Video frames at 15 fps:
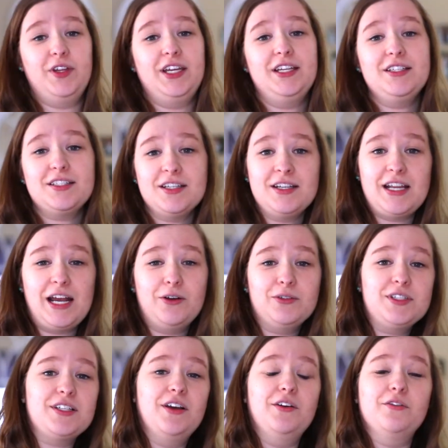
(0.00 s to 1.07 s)
the ins and
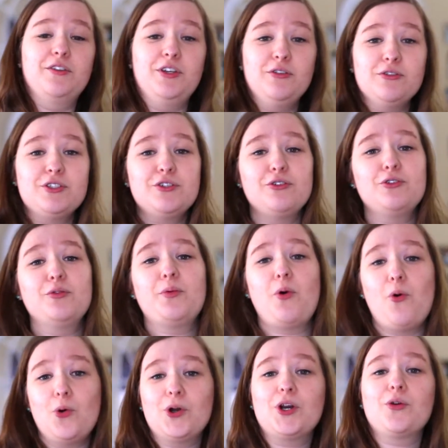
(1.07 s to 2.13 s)
outs of YouTube
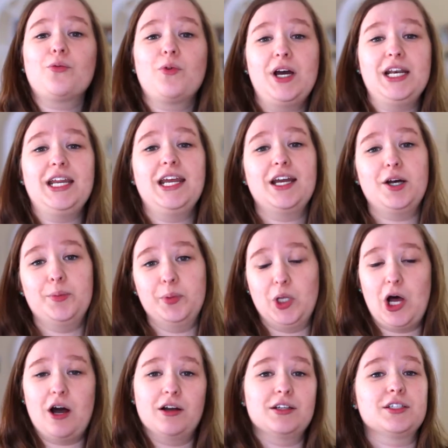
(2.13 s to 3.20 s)
or running a
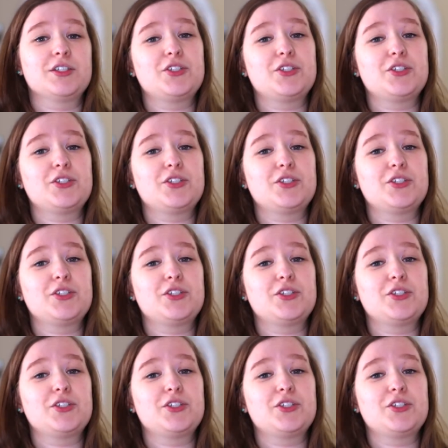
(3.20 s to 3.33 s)
blog.